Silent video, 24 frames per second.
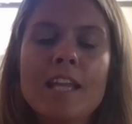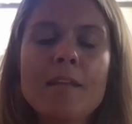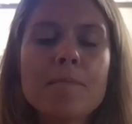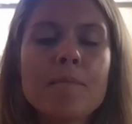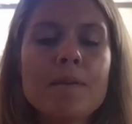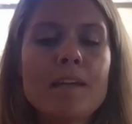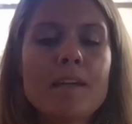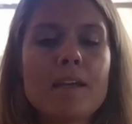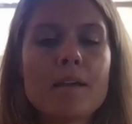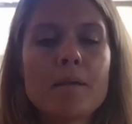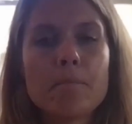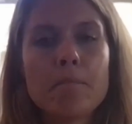let
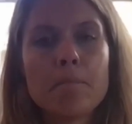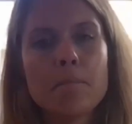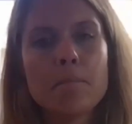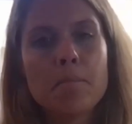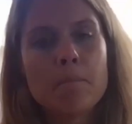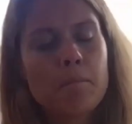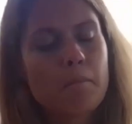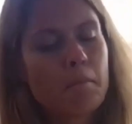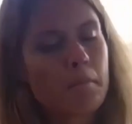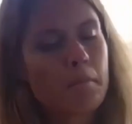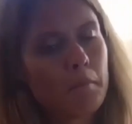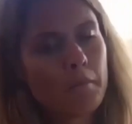me
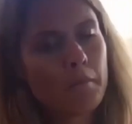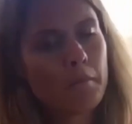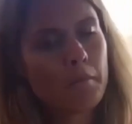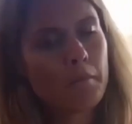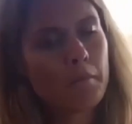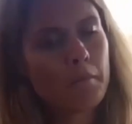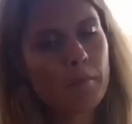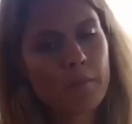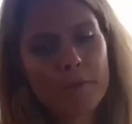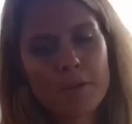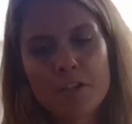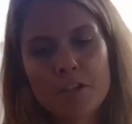
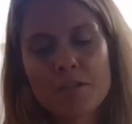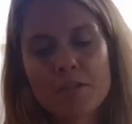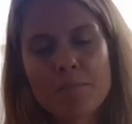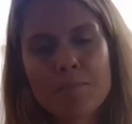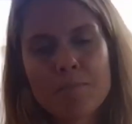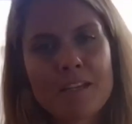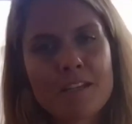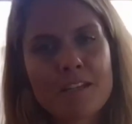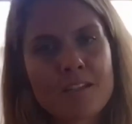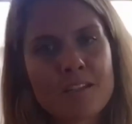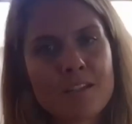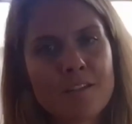
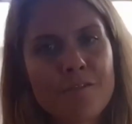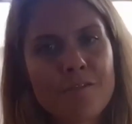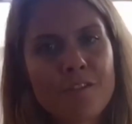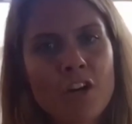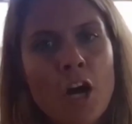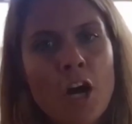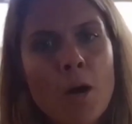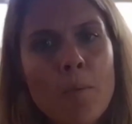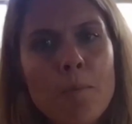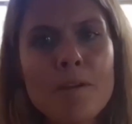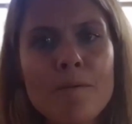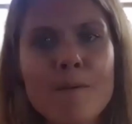just mention a
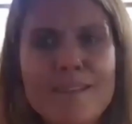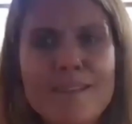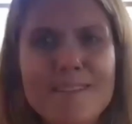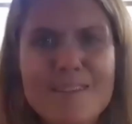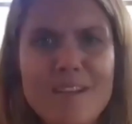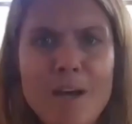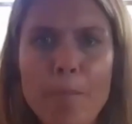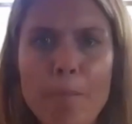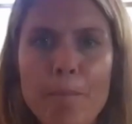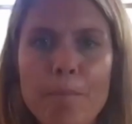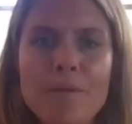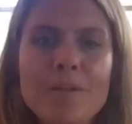couple of
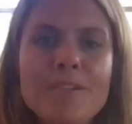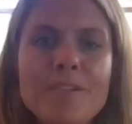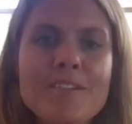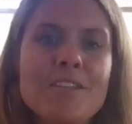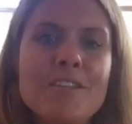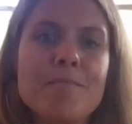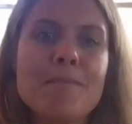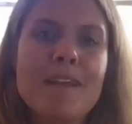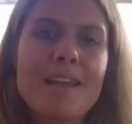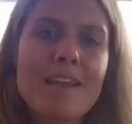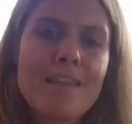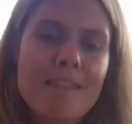examples
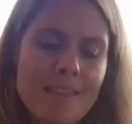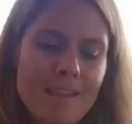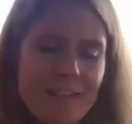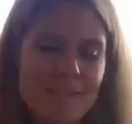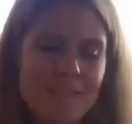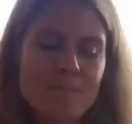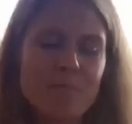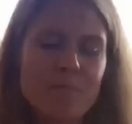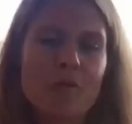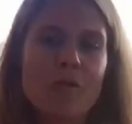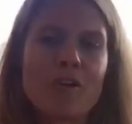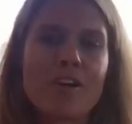to make
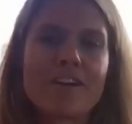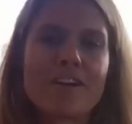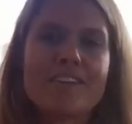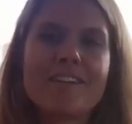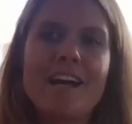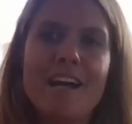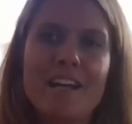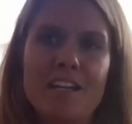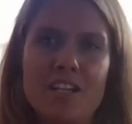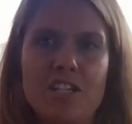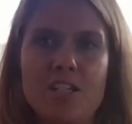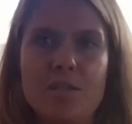things more
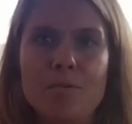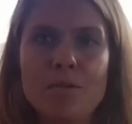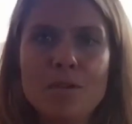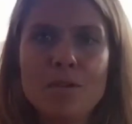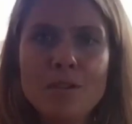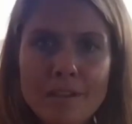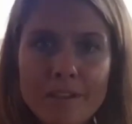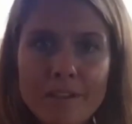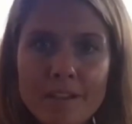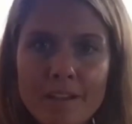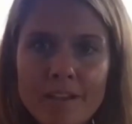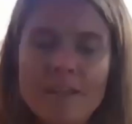
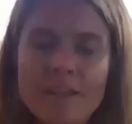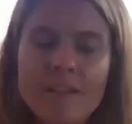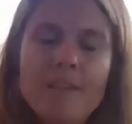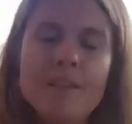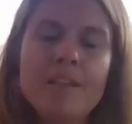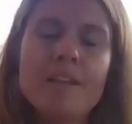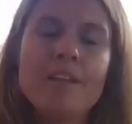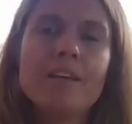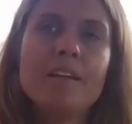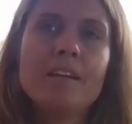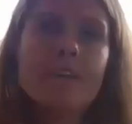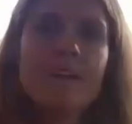tangible.
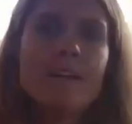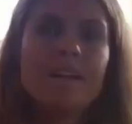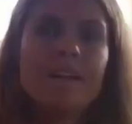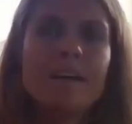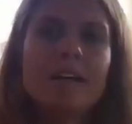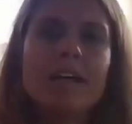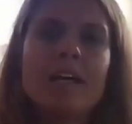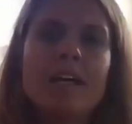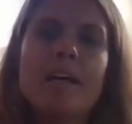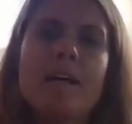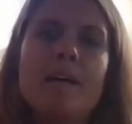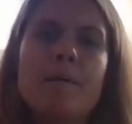
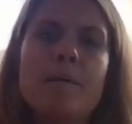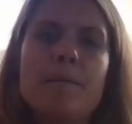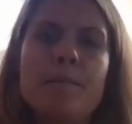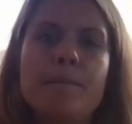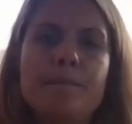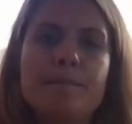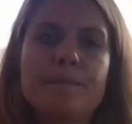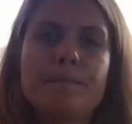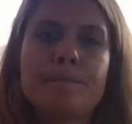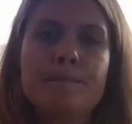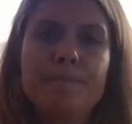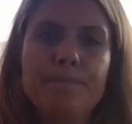
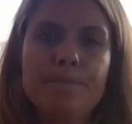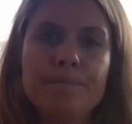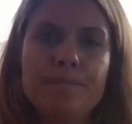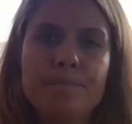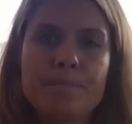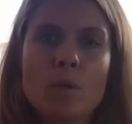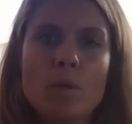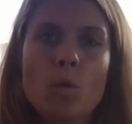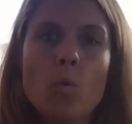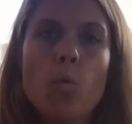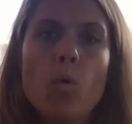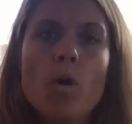
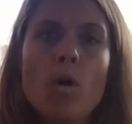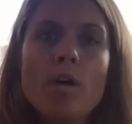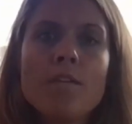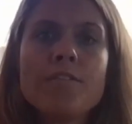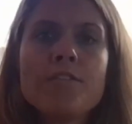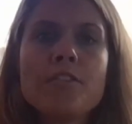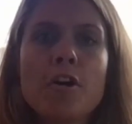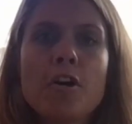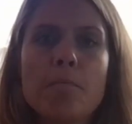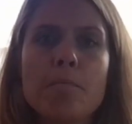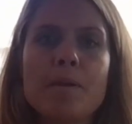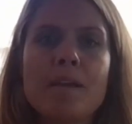
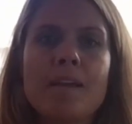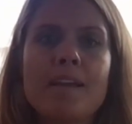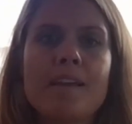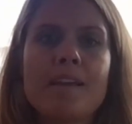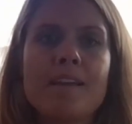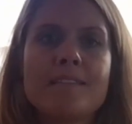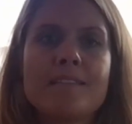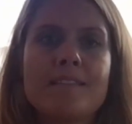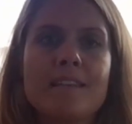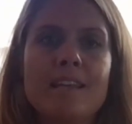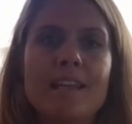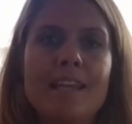One topic
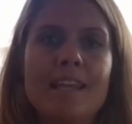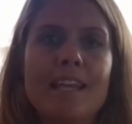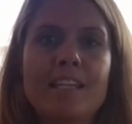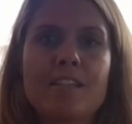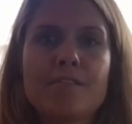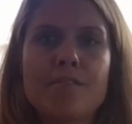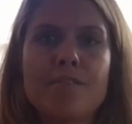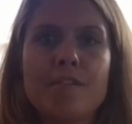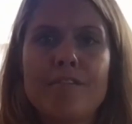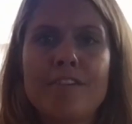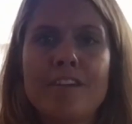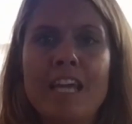is
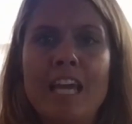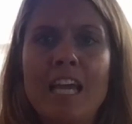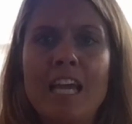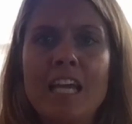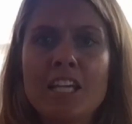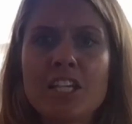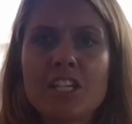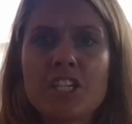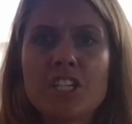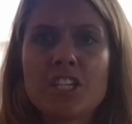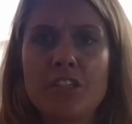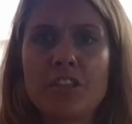
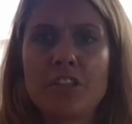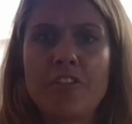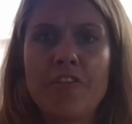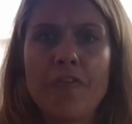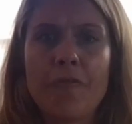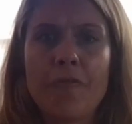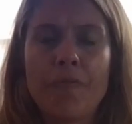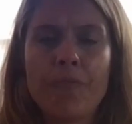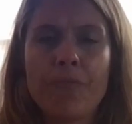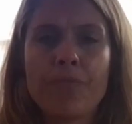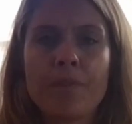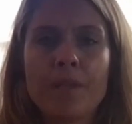electrification.
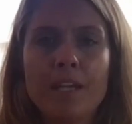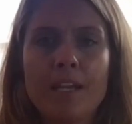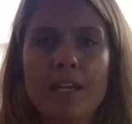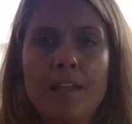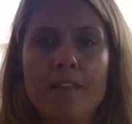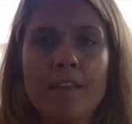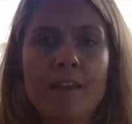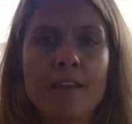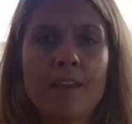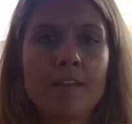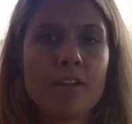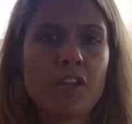And I
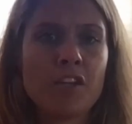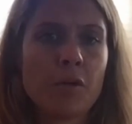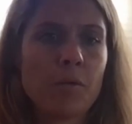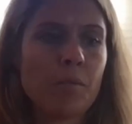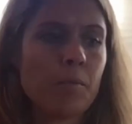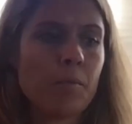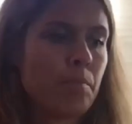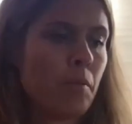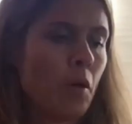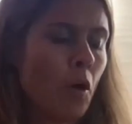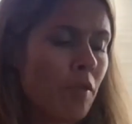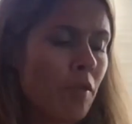think,
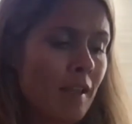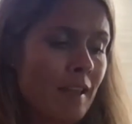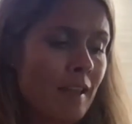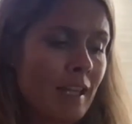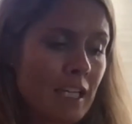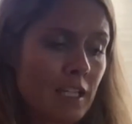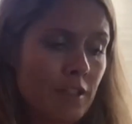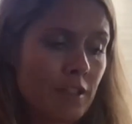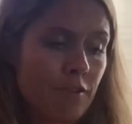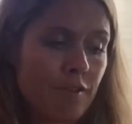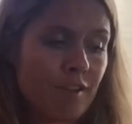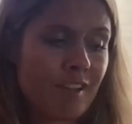both
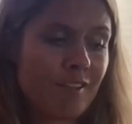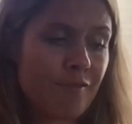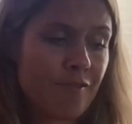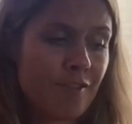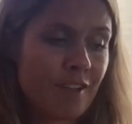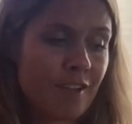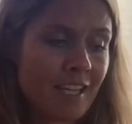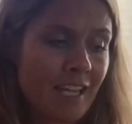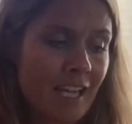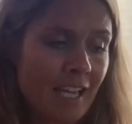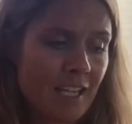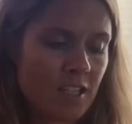
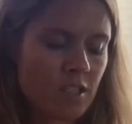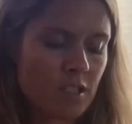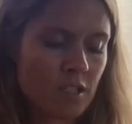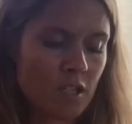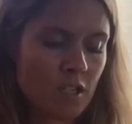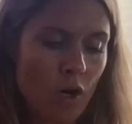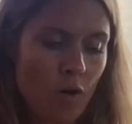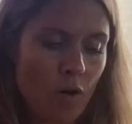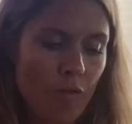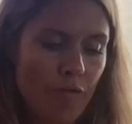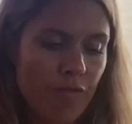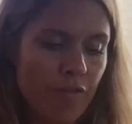electrification
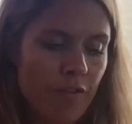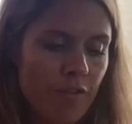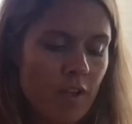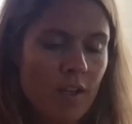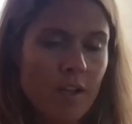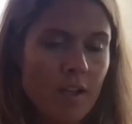of